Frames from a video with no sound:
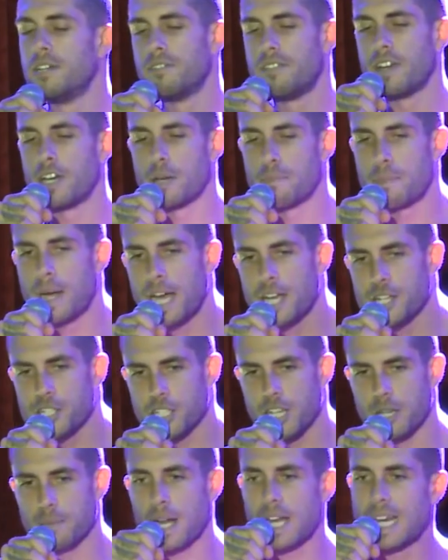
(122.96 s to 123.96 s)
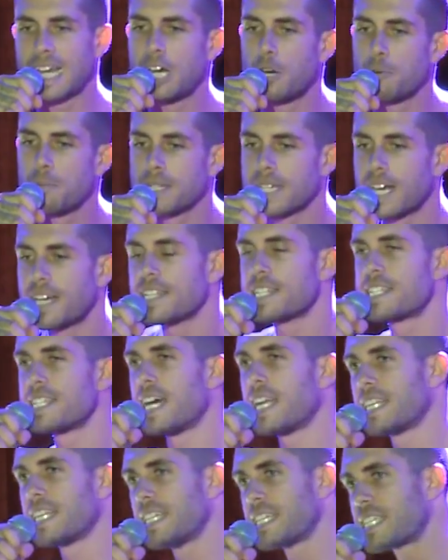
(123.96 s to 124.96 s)
Very passionate about helping others
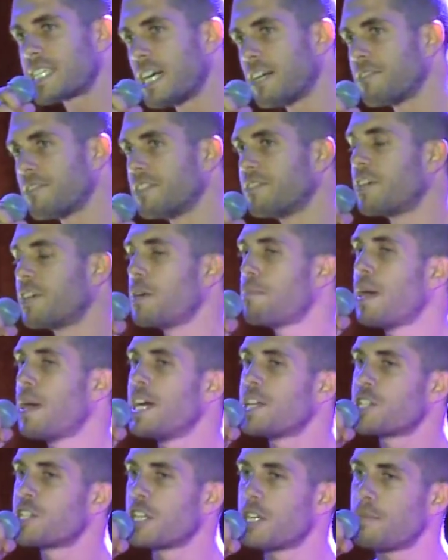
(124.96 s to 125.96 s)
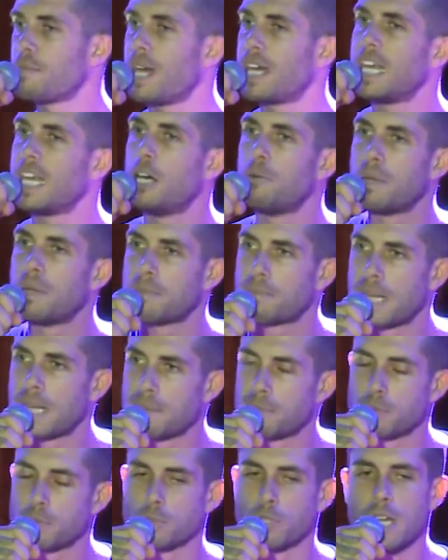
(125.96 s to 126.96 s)
out of their suffering. Very passionate about helping
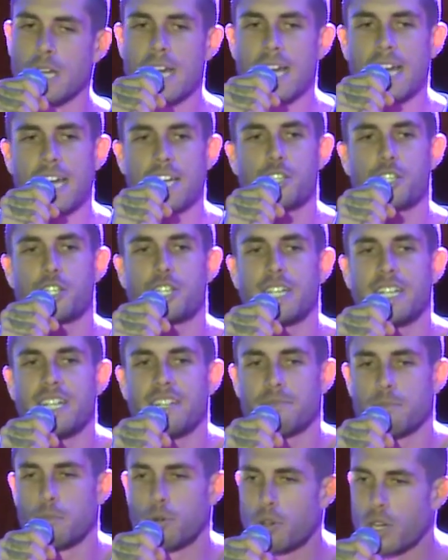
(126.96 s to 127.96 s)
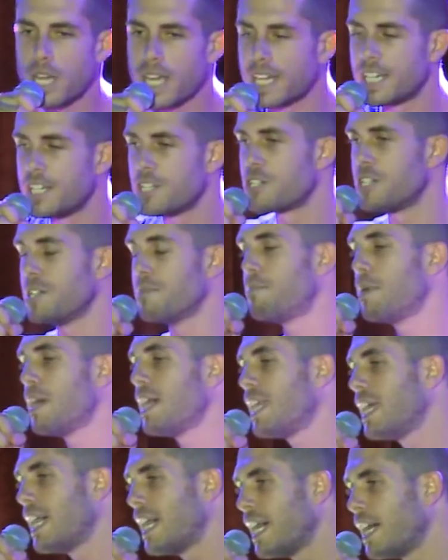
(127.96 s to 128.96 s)
people achieve more energy,
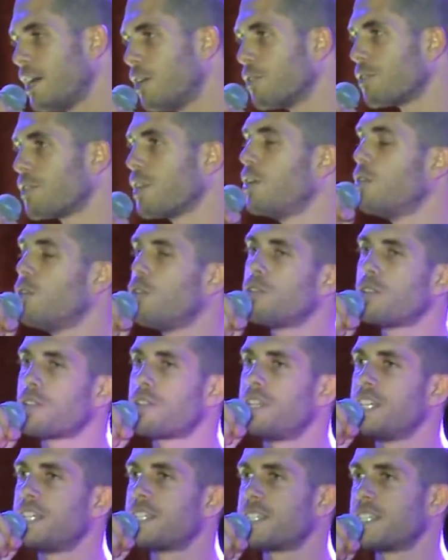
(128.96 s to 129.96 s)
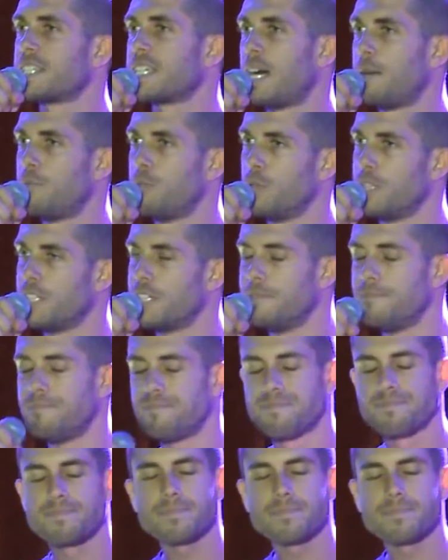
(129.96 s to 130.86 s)
better health, and all the things that come with it.